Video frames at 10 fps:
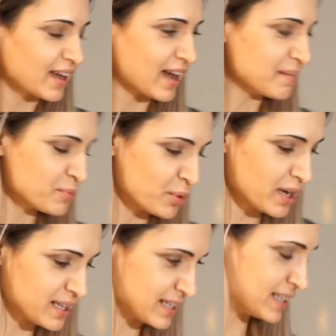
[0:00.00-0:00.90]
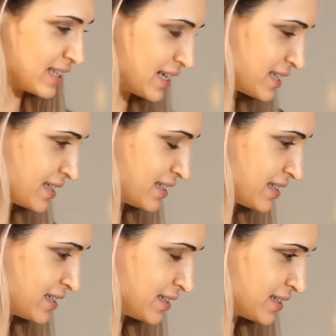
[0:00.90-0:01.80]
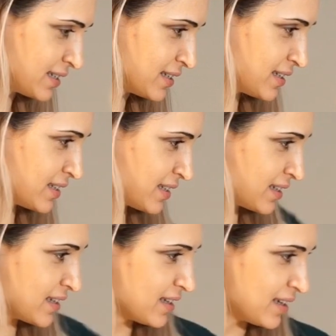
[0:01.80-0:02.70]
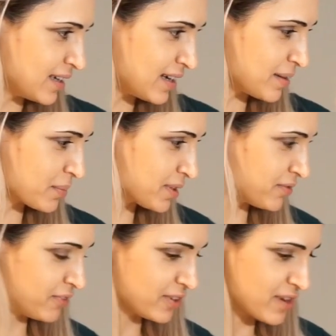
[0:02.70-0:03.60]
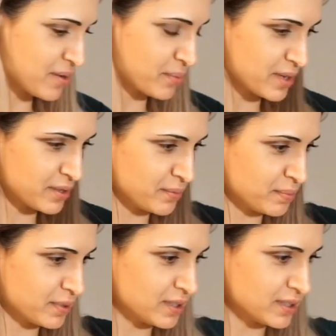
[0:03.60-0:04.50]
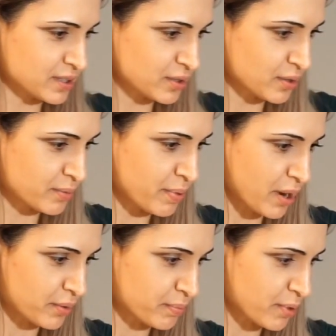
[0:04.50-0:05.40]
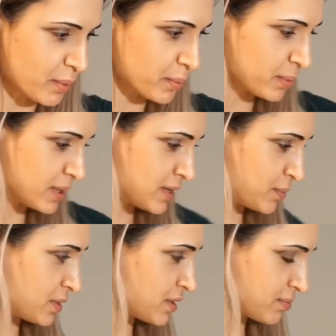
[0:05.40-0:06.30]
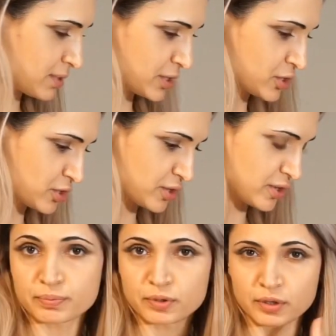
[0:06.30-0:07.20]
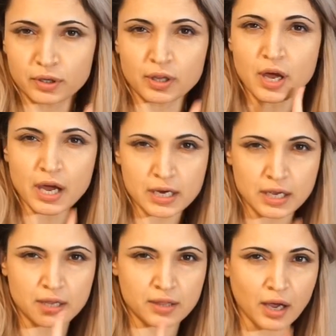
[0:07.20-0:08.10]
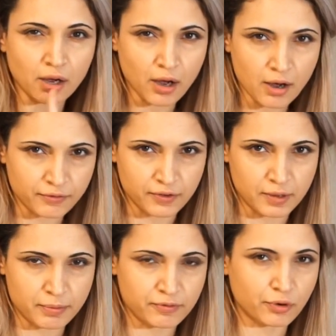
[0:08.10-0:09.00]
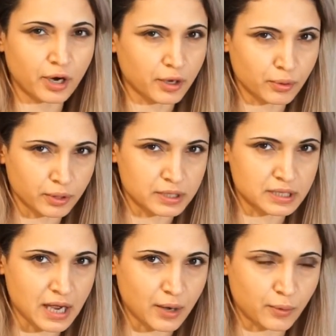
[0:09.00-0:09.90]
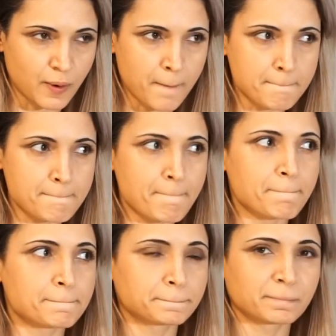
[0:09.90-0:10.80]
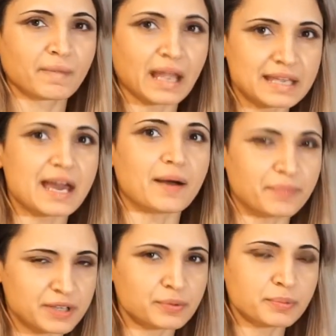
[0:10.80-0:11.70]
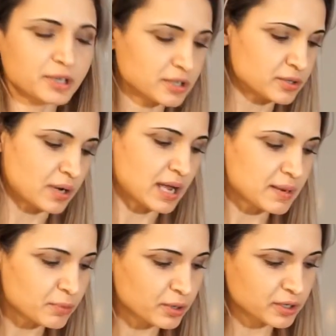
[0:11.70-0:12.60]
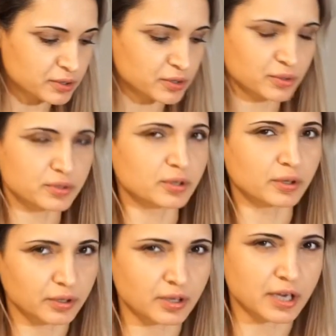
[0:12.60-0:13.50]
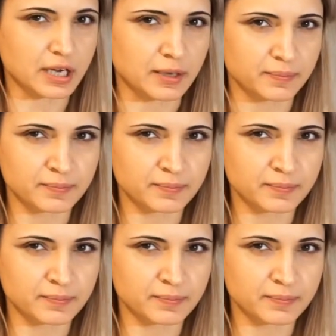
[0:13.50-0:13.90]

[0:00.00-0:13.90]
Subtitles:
I'm quite excited. And then I'm going to figure out where to put this cocoa powder, probably with the mixture. Put a little honey in that coffee before I cool it down. Yeah, that's what I'm going to do. I am going to use a little honey.